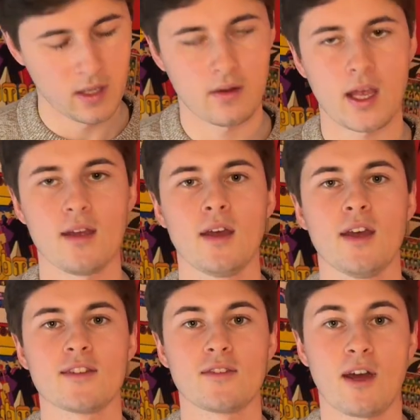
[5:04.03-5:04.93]
Okay,
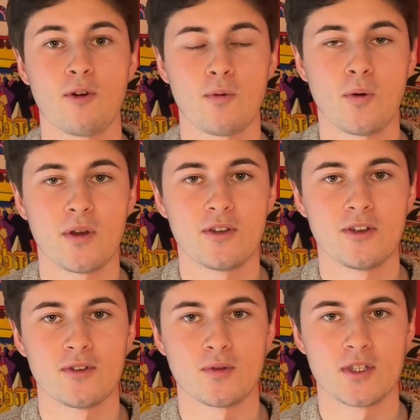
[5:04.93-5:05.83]
so now what we want to do
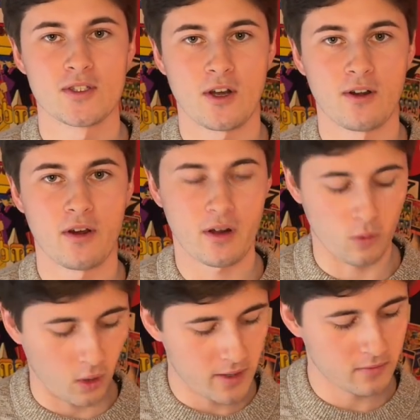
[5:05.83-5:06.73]
is we start on our
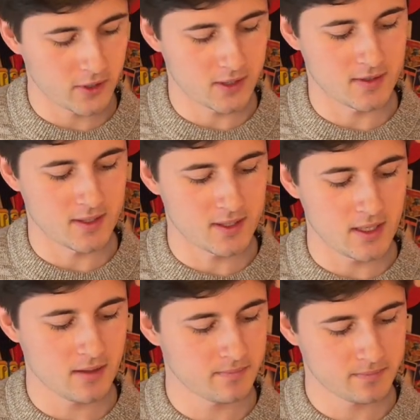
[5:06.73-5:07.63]
1, which is the
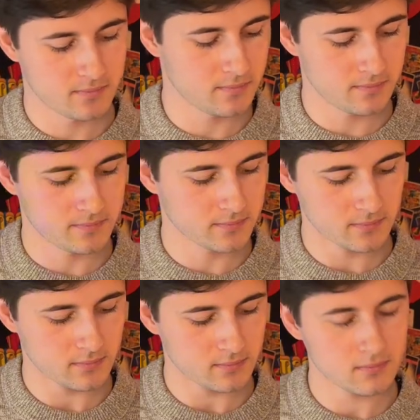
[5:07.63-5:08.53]
C,
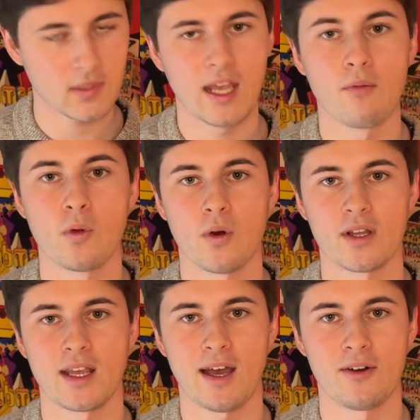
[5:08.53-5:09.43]
and we want to
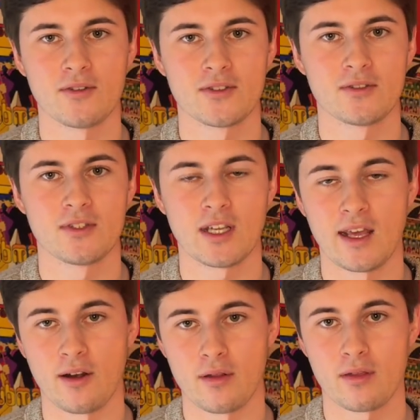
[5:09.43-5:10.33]
count to get
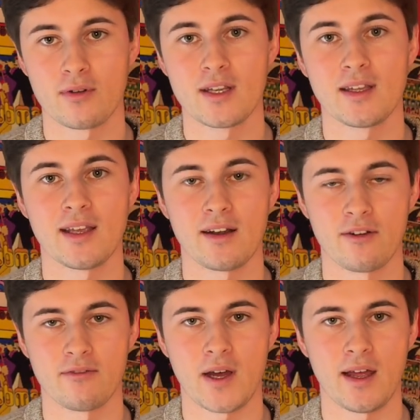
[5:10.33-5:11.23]
our 3 and our
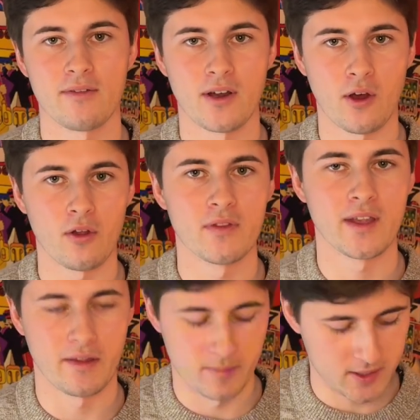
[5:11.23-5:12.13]
5 and all of the
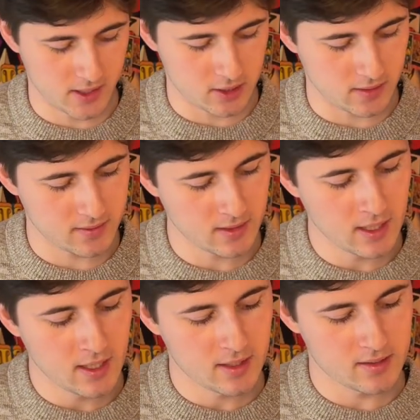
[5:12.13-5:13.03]
other positions.
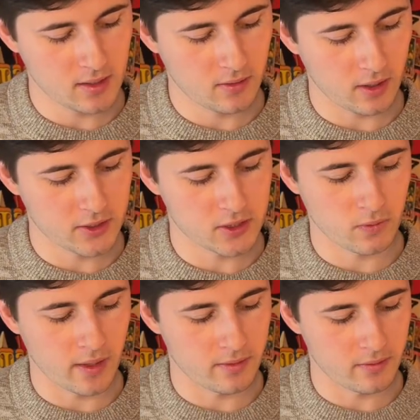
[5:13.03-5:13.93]
So I'll just
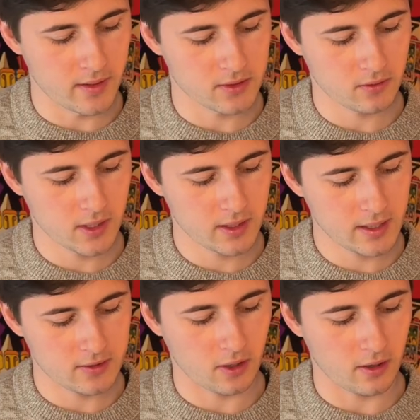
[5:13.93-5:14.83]
run through this quickly
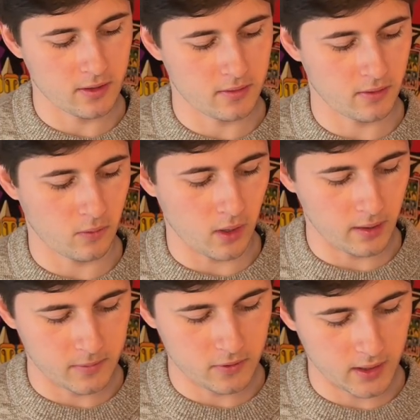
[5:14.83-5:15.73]
and talk you through it while I'm
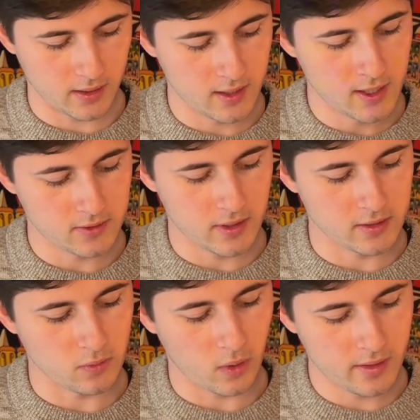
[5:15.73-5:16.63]
doing it. So here's
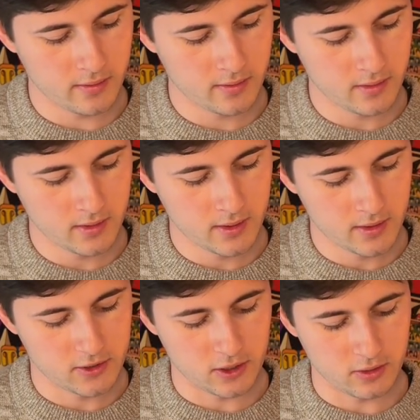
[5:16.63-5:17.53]

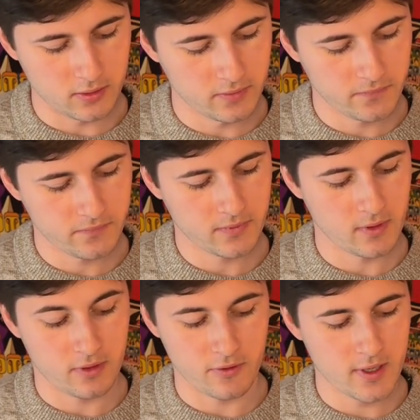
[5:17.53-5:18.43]
1, 2,
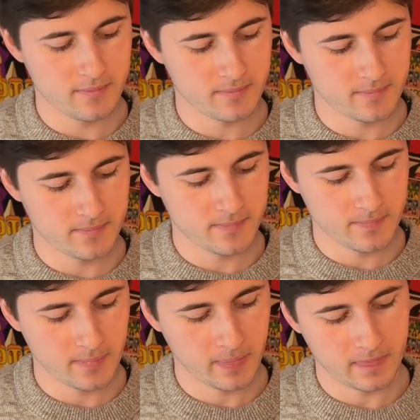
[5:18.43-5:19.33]

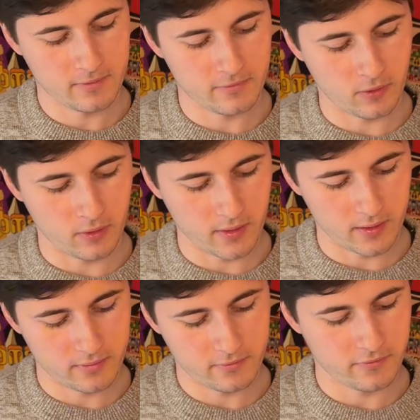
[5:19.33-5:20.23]
3, 4,
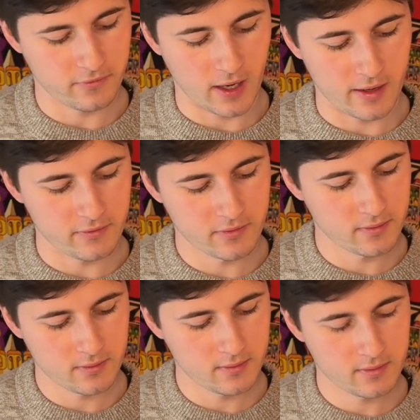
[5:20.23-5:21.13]
5.
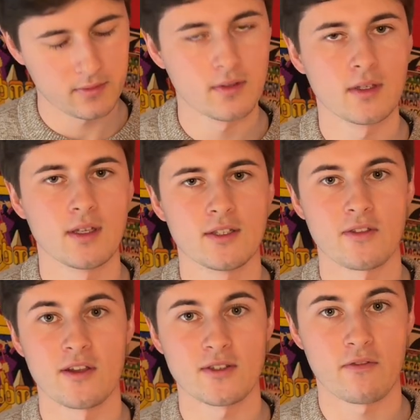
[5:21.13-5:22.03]
So
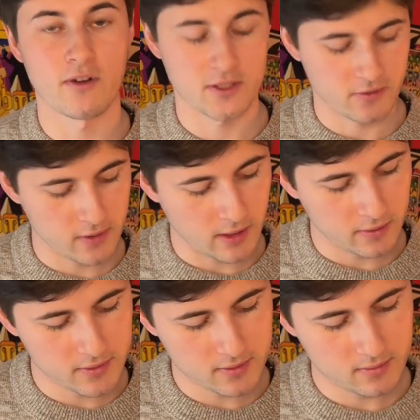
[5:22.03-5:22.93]
there's our first 3
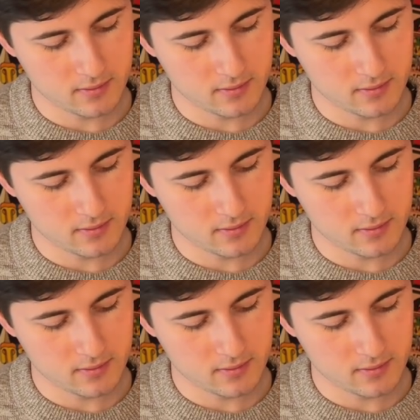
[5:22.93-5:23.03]
notes.